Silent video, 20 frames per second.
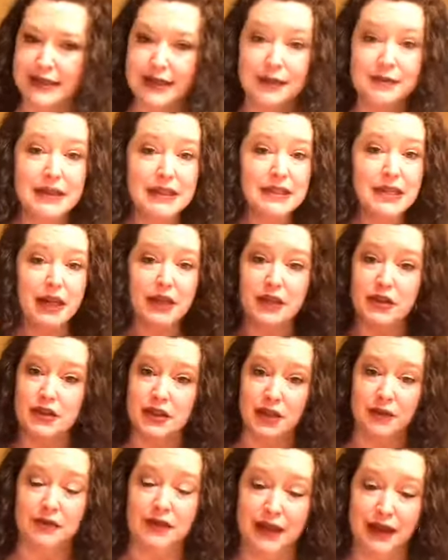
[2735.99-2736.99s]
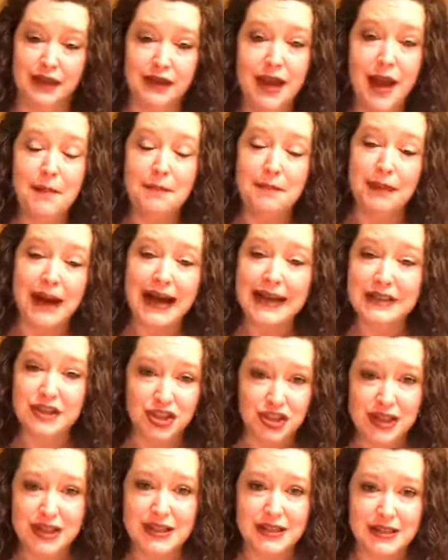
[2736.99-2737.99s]
Let me tell you something. My
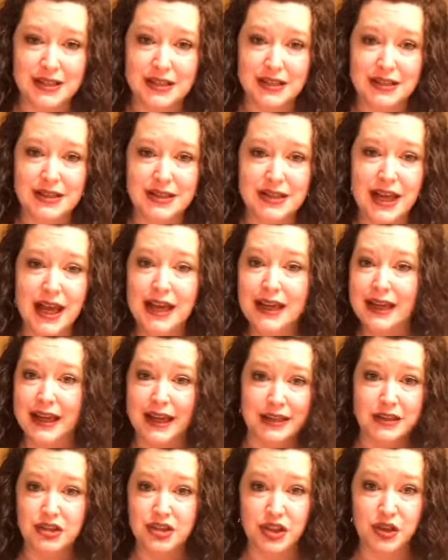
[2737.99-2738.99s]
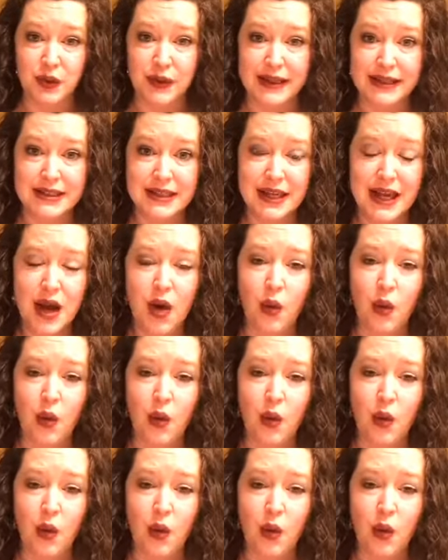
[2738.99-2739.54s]
Jesus can do it.